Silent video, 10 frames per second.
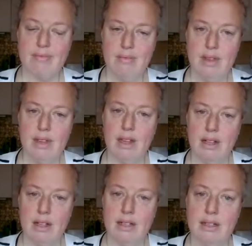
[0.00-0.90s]

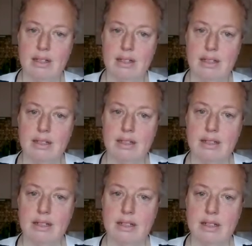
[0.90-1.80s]

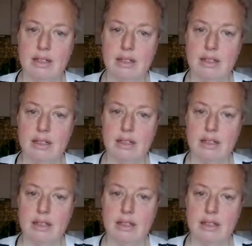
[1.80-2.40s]
[no speech]